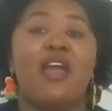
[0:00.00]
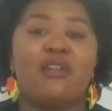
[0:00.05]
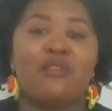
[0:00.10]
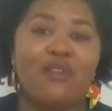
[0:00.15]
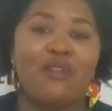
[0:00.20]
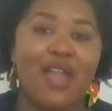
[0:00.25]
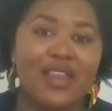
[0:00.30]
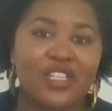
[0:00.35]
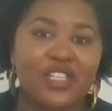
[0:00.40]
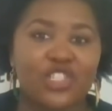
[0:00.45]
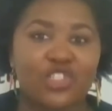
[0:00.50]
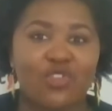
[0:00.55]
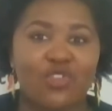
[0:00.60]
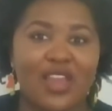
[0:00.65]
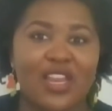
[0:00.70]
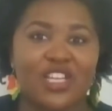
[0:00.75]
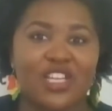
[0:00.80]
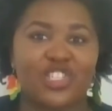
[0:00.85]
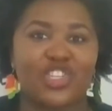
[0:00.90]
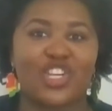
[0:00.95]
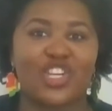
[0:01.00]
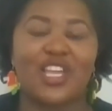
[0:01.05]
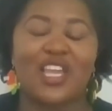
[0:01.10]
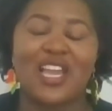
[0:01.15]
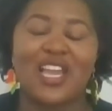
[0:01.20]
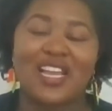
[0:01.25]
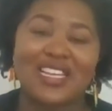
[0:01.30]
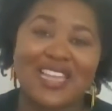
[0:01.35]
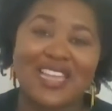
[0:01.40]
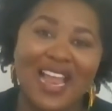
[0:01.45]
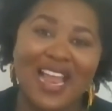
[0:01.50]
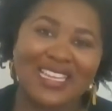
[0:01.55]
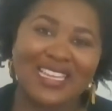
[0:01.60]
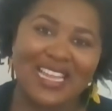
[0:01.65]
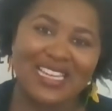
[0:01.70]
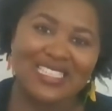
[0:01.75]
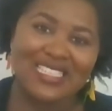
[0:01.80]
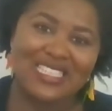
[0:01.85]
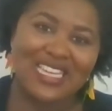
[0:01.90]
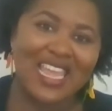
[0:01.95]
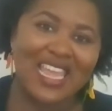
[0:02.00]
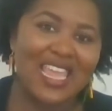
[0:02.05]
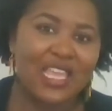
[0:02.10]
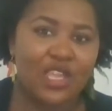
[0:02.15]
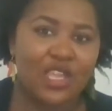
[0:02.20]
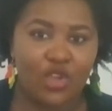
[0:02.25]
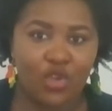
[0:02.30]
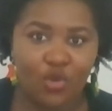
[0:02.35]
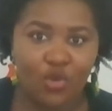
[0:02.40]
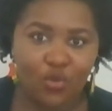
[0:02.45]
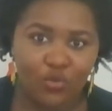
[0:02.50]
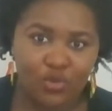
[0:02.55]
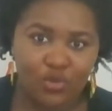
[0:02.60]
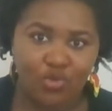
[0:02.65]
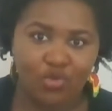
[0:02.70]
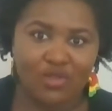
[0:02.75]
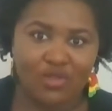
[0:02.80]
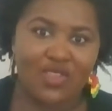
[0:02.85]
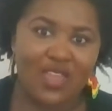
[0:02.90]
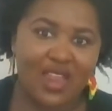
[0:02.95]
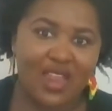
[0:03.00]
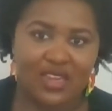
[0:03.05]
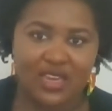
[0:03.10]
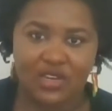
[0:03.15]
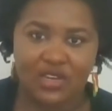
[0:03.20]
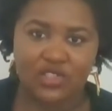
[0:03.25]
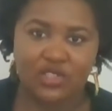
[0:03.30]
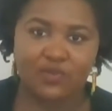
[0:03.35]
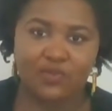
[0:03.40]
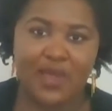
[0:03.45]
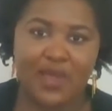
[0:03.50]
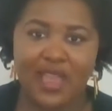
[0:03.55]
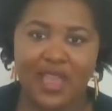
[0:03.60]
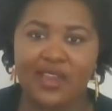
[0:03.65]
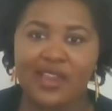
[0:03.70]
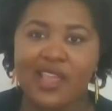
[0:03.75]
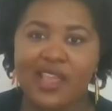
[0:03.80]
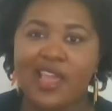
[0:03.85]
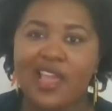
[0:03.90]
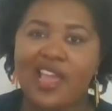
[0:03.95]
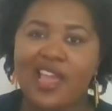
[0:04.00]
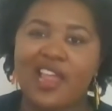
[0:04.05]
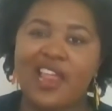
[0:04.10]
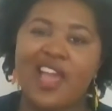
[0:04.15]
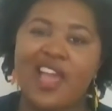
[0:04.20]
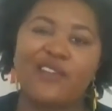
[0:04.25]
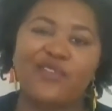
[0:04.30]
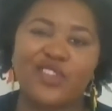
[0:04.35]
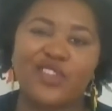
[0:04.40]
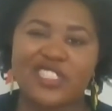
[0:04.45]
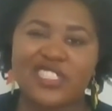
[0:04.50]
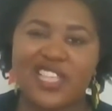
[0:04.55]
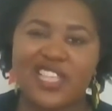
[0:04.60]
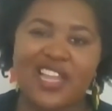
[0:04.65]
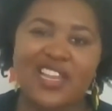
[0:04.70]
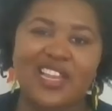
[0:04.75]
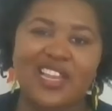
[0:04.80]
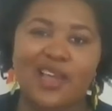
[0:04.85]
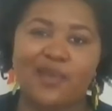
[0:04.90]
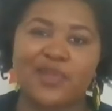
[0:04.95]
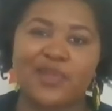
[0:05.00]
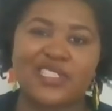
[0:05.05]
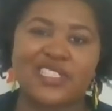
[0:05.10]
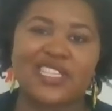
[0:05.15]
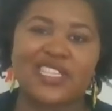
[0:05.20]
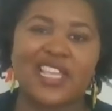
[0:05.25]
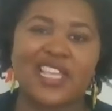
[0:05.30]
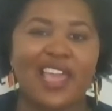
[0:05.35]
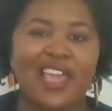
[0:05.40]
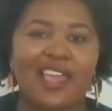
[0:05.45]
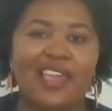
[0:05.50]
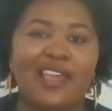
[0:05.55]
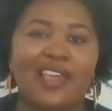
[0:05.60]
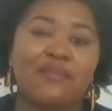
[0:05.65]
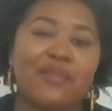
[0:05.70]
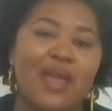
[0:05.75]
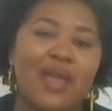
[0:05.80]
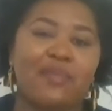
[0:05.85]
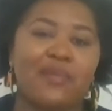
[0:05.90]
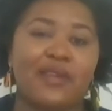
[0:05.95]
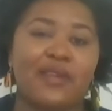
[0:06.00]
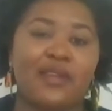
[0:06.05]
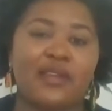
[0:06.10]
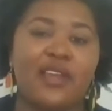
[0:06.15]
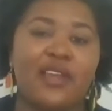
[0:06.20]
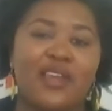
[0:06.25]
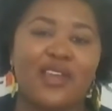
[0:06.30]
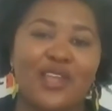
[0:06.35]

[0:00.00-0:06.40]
write a strategy that can take you through 10 years span and have you standing up and say, hey, I'm happy.